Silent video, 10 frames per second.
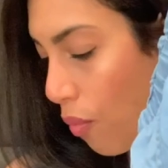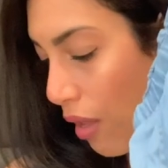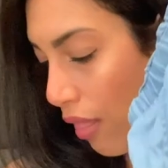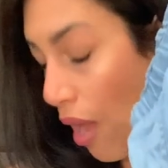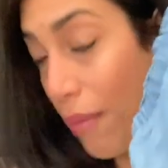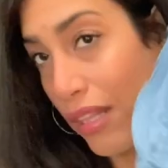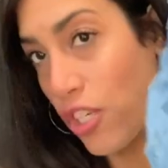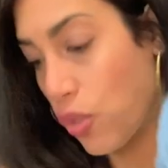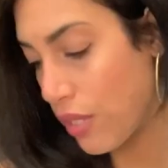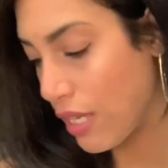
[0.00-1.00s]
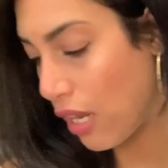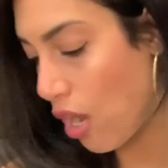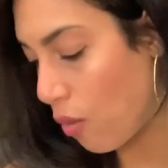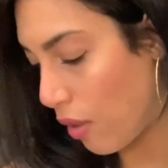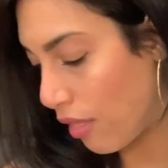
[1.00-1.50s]
with, I mean, these shorts can
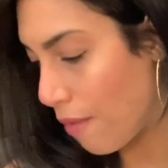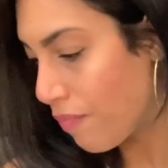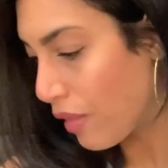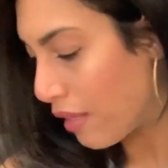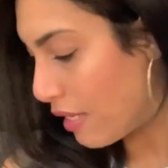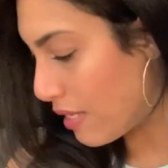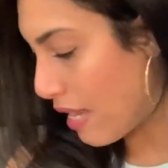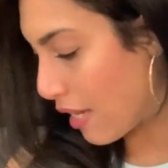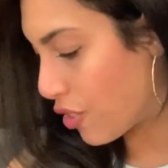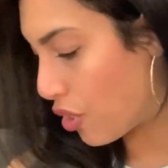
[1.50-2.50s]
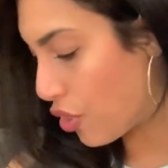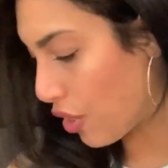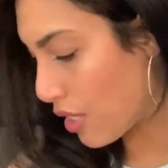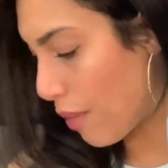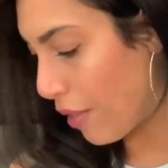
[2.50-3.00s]
go with these next two
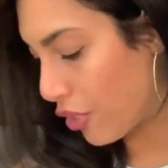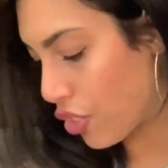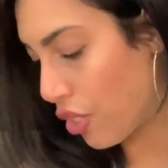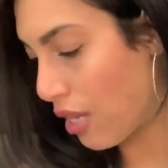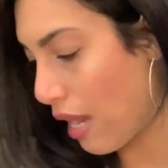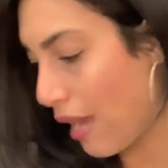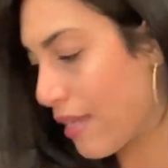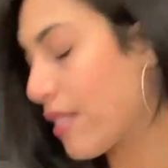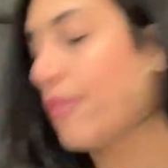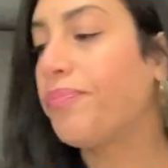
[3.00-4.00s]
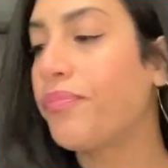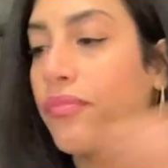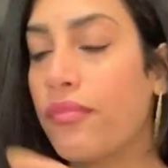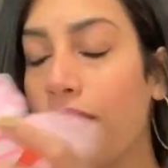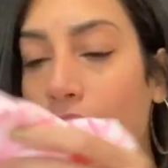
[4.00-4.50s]
shirts I'm about to show you guys.
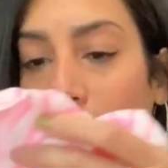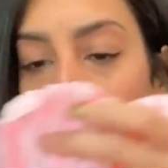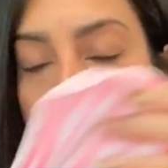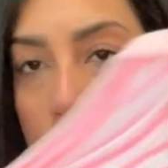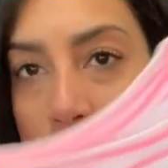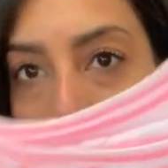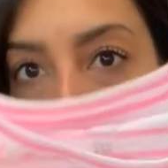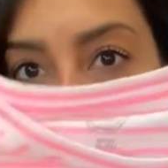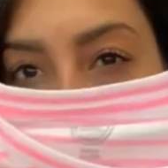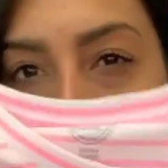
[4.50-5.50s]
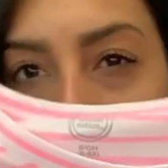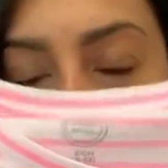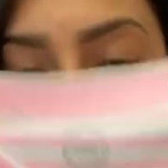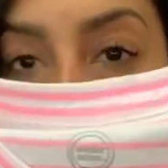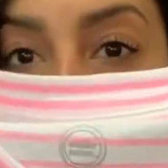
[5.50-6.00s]
So this next shirt I thought
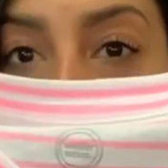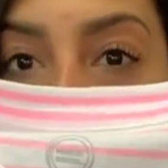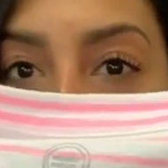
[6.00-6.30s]
was perfect